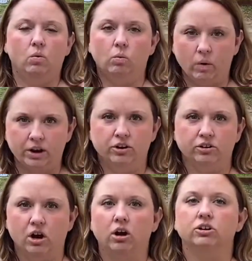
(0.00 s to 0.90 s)
when your
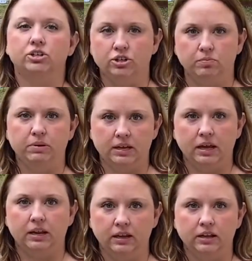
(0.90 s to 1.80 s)
dog should be
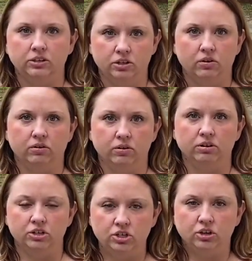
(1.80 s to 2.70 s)
getting into odor
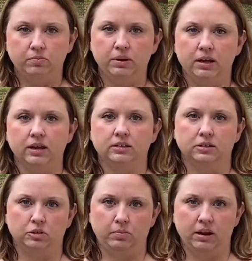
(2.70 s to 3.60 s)
and should be
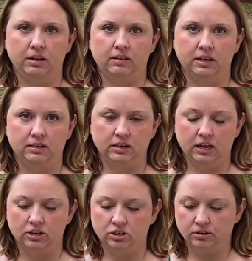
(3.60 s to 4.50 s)
anticipating the
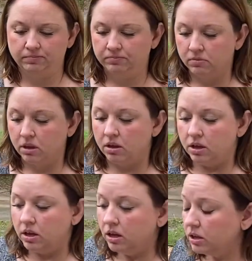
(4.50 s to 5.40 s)
indication.
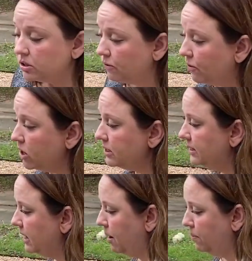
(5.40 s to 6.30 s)
The first
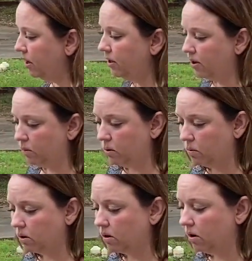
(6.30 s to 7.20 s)
step that we
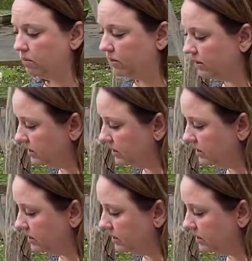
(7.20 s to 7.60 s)
work on with this